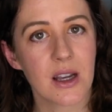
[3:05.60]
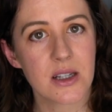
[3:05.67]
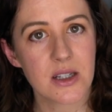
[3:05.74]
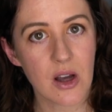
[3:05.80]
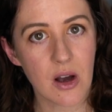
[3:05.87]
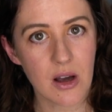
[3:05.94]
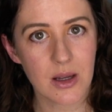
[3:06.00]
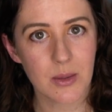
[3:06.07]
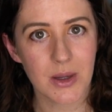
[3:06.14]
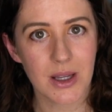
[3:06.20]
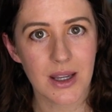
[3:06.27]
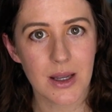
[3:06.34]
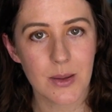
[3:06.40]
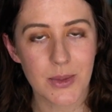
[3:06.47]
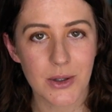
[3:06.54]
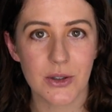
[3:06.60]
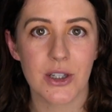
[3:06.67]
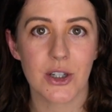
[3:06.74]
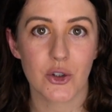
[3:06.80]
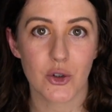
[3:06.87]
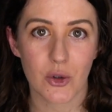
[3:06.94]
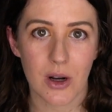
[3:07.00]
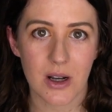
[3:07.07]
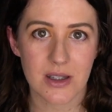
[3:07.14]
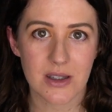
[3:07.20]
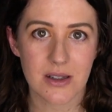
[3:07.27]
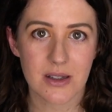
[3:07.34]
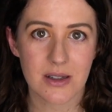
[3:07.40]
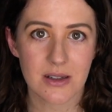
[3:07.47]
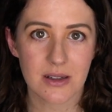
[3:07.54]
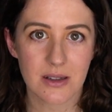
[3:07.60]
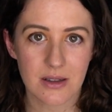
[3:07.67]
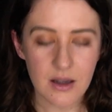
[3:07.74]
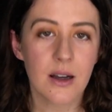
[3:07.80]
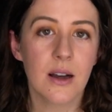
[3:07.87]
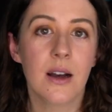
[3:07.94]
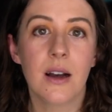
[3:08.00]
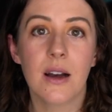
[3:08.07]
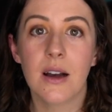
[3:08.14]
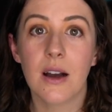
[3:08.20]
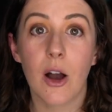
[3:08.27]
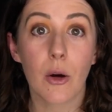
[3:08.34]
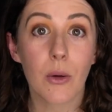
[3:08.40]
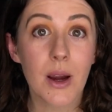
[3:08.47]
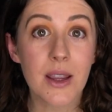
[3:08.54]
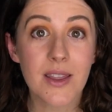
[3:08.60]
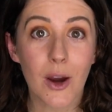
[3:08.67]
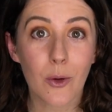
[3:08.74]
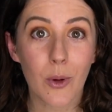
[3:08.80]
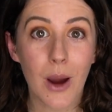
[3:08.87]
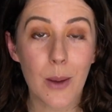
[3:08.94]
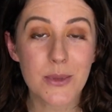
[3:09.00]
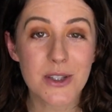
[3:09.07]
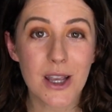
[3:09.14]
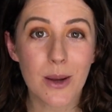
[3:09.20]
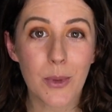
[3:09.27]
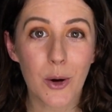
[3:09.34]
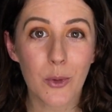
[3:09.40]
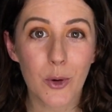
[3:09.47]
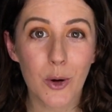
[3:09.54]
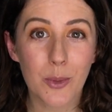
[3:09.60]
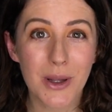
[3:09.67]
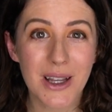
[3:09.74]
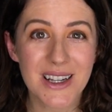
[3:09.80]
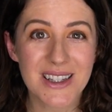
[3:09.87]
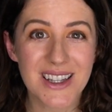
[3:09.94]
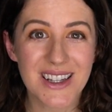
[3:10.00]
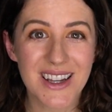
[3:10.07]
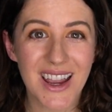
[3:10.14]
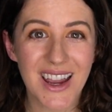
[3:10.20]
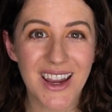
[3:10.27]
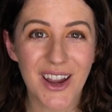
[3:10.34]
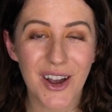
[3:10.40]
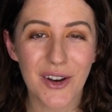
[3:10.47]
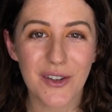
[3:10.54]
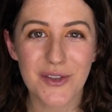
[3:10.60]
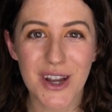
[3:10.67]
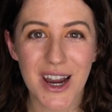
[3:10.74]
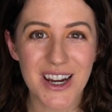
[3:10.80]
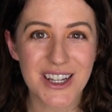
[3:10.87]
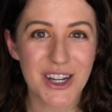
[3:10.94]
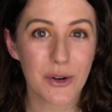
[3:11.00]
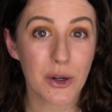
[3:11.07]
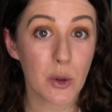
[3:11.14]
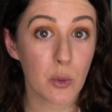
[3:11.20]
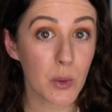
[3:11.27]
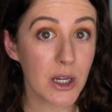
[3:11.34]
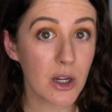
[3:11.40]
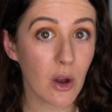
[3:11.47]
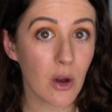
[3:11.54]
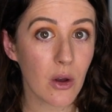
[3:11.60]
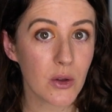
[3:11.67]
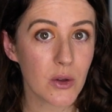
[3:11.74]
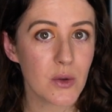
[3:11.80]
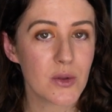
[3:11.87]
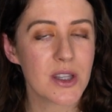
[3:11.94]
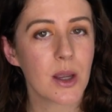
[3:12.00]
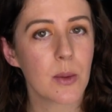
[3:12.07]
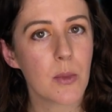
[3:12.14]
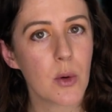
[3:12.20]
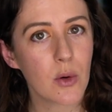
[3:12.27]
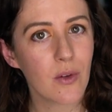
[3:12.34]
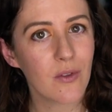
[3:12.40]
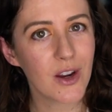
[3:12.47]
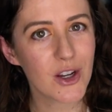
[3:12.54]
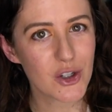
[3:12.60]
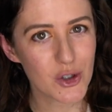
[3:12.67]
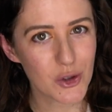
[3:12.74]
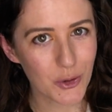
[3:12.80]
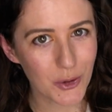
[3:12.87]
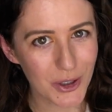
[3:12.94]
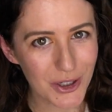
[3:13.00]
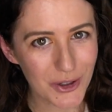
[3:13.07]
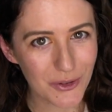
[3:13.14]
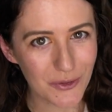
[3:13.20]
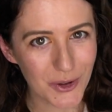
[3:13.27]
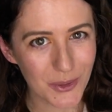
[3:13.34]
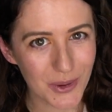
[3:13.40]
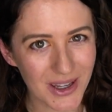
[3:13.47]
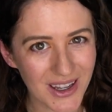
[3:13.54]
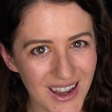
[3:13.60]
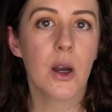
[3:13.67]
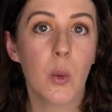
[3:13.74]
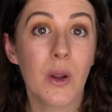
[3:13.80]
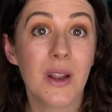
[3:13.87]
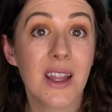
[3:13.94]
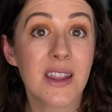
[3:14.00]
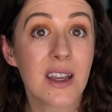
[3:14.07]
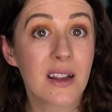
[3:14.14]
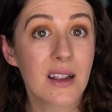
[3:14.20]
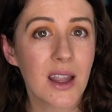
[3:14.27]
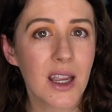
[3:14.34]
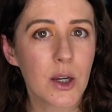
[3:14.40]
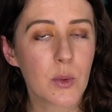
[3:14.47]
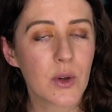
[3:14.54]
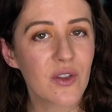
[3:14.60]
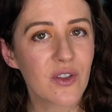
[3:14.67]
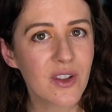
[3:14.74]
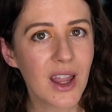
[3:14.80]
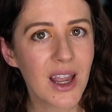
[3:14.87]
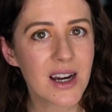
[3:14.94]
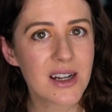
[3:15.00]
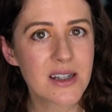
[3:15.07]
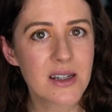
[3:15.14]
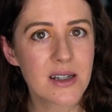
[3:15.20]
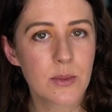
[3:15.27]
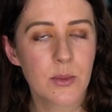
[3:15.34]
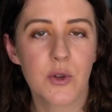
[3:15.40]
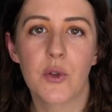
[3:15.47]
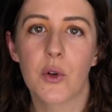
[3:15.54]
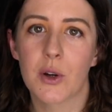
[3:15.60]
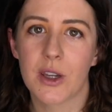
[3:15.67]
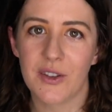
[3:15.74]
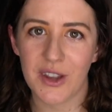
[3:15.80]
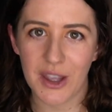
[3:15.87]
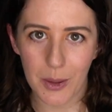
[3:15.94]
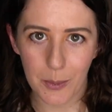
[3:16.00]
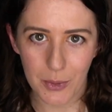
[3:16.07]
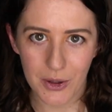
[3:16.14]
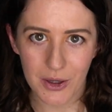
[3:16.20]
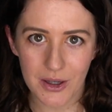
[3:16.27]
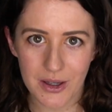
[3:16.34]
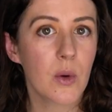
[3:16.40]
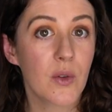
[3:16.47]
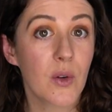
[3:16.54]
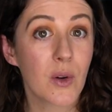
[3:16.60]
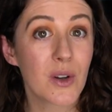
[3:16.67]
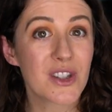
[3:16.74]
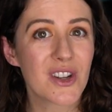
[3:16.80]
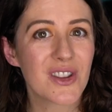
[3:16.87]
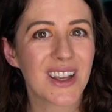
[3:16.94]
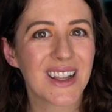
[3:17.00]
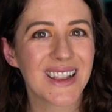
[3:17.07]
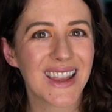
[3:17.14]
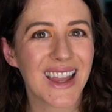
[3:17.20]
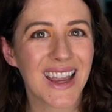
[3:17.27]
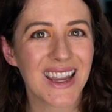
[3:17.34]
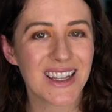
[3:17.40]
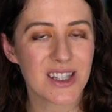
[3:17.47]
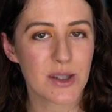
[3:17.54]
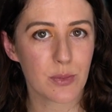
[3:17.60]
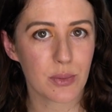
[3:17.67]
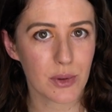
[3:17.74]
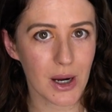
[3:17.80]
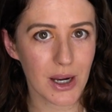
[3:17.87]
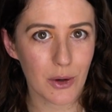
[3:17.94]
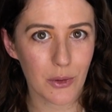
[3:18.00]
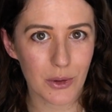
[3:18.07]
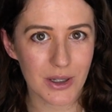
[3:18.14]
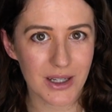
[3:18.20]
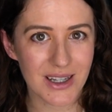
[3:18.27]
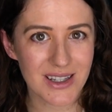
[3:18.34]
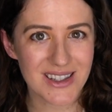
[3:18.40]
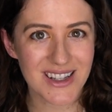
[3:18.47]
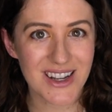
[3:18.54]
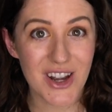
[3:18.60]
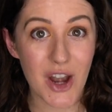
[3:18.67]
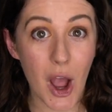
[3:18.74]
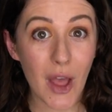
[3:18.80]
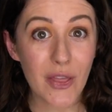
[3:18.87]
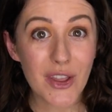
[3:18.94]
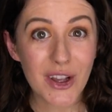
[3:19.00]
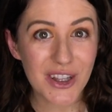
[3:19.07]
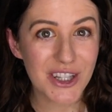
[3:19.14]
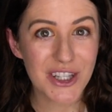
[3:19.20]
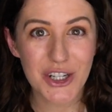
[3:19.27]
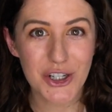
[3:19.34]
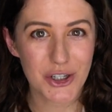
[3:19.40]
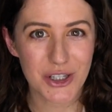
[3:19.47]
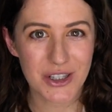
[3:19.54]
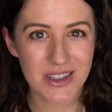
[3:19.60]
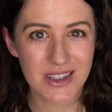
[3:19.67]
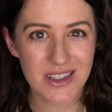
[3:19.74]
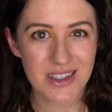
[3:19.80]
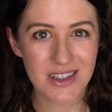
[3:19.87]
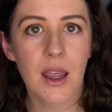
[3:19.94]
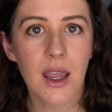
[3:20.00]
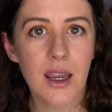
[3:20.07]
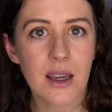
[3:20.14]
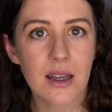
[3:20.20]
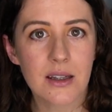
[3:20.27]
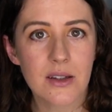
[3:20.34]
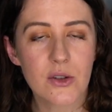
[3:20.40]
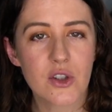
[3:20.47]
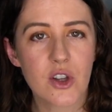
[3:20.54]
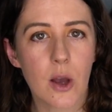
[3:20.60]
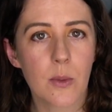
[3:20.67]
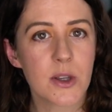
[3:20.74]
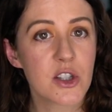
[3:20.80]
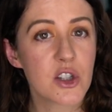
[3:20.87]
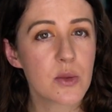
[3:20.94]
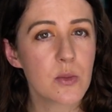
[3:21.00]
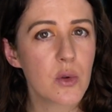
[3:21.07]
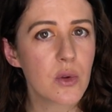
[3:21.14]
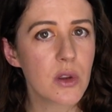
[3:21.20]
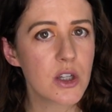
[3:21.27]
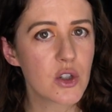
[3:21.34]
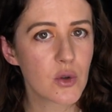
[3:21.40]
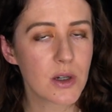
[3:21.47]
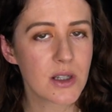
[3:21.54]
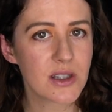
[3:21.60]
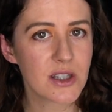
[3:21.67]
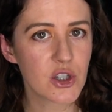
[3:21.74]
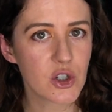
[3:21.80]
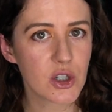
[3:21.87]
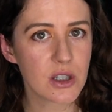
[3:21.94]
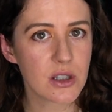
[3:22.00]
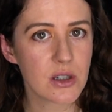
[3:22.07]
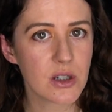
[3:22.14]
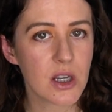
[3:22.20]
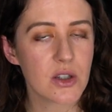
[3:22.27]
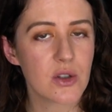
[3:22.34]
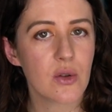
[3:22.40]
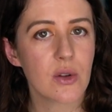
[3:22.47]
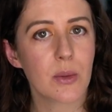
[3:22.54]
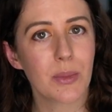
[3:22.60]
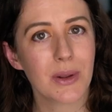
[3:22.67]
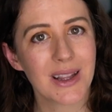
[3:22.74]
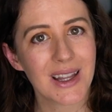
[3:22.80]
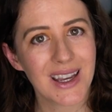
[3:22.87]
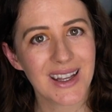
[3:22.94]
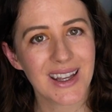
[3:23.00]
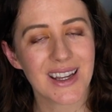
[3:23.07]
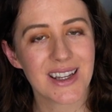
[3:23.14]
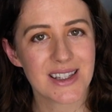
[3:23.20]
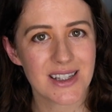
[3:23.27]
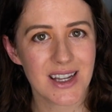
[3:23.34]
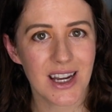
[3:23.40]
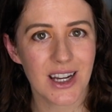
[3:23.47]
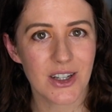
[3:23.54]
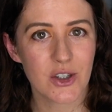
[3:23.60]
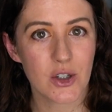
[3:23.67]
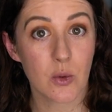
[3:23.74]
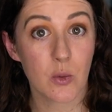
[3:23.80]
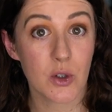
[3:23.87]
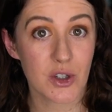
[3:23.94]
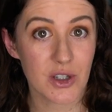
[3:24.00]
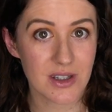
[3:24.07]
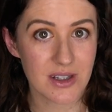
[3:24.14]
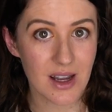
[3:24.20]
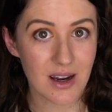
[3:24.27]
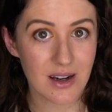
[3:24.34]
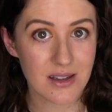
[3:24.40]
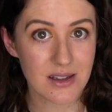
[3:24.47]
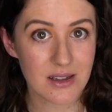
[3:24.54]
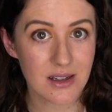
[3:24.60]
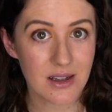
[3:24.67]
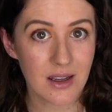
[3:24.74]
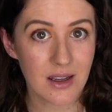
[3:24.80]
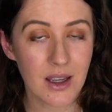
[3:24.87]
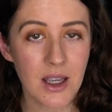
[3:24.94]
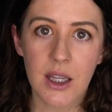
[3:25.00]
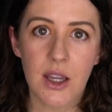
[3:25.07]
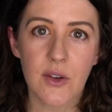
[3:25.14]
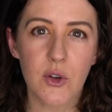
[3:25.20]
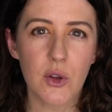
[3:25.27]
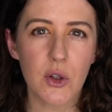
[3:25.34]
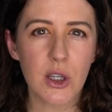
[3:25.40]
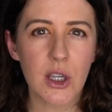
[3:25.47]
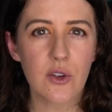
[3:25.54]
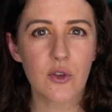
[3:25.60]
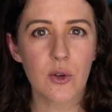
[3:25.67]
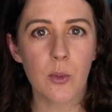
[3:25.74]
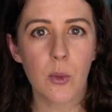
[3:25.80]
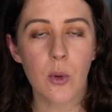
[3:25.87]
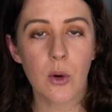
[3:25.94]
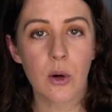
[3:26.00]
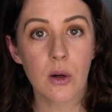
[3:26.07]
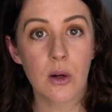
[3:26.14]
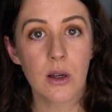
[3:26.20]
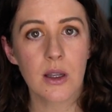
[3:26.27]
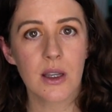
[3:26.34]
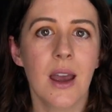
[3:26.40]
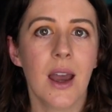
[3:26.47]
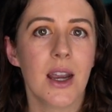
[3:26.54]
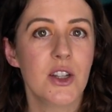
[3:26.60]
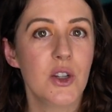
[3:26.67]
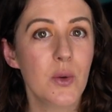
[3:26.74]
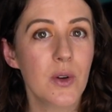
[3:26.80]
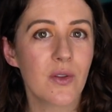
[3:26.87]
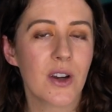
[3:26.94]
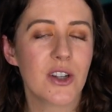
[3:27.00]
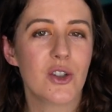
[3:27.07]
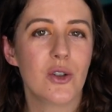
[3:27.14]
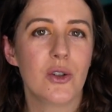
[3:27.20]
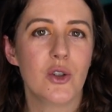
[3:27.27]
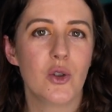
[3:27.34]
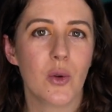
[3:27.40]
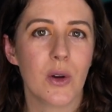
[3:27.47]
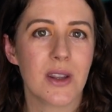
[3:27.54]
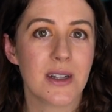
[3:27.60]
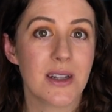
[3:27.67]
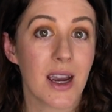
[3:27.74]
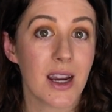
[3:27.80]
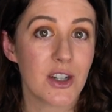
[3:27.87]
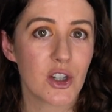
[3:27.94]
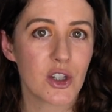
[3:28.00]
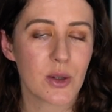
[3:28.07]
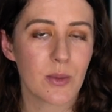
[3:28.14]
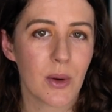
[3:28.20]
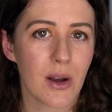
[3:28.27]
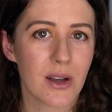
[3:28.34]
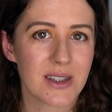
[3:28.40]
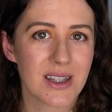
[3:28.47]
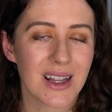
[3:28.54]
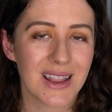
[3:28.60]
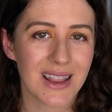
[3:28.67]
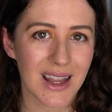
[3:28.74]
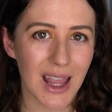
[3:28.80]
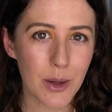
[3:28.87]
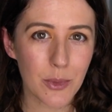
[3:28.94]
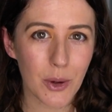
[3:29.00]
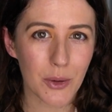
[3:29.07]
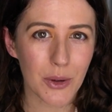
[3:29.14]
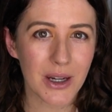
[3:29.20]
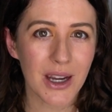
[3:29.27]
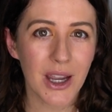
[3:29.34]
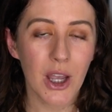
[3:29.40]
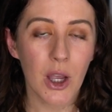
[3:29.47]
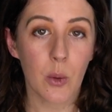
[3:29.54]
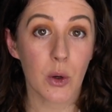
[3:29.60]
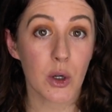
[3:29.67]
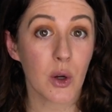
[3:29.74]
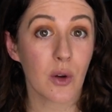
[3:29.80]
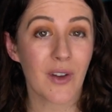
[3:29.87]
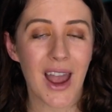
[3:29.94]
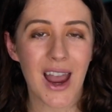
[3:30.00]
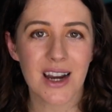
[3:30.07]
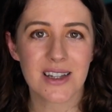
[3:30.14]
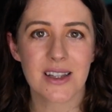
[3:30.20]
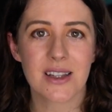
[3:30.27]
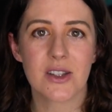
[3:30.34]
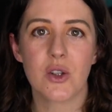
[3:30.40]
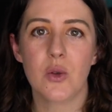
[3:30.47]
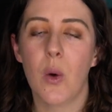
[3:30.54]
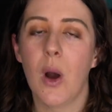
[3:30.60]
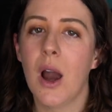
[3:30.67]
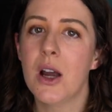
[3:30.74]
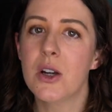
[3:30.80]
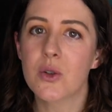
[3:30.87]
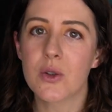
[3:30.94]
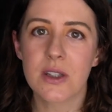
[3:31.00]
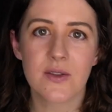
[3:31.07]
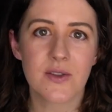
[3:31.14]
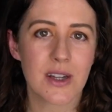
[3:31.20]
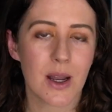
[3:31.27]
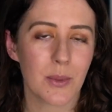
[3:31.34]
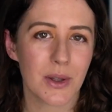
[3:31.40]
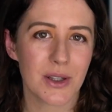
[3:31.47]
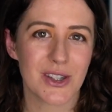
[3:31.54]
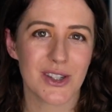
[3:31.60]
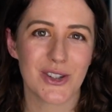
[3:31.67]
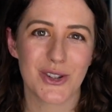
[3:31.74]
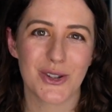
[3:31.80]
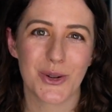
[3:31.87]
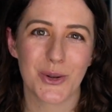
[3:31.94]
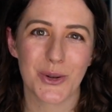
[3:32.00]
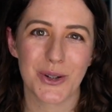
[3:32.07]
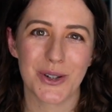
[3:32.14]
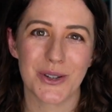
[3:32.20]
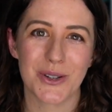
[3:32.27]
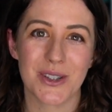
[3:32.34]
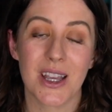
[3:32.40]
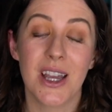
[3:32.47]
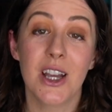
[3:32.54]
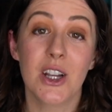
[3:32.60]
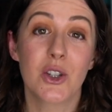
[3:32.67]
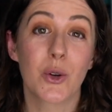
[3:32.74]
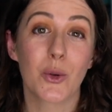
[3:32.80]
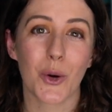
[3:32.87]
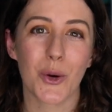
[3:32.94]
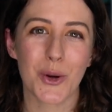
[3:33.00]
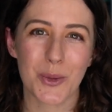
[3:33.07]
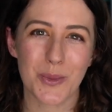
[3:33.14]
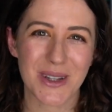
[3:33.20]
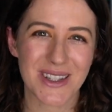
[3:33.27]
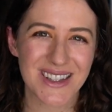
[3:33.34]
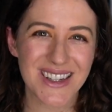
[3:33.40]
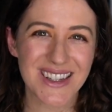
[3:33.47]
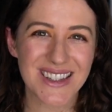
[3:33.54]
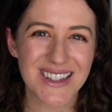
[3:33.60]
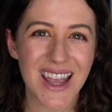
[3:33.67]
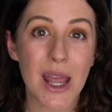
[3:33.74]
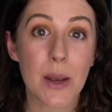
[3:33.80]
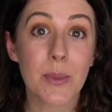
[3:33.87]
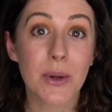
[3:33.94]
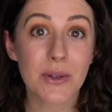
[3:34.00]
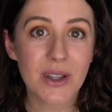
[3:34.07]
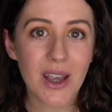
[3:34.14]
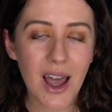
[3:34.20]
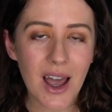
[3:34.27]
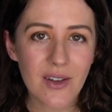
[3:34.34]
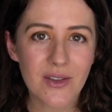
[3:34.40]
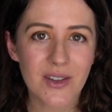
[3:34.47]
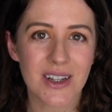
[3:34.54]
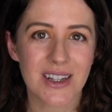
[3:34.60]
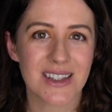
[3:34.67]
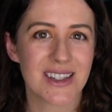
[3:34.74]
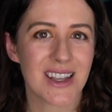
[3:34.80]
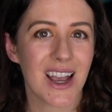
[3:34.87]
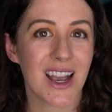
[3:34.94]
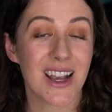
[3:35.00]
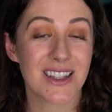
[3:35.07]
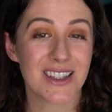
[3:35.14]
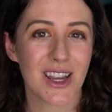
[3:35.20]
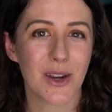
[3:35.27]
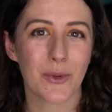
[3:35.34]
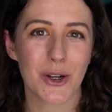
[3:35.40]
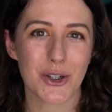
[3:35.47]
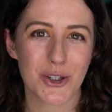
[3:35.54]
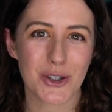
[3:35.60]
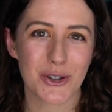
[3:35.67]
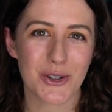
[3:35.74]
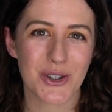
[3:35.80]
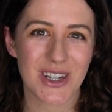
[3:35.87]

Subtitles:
autonomy and building trust. All right, that wraps up our role play today of dietary recall using motivational interviewing. We let the client reflect before giving input. We focused on the client's priorities, not the clinician's. And you saw me smoothly transition into the planning stage, which is next. If you're looking for more, I do invite you to join the Dietitian Boss library, where you have access to hundreds of templates and tutorials to grow your business and build confidence as a registered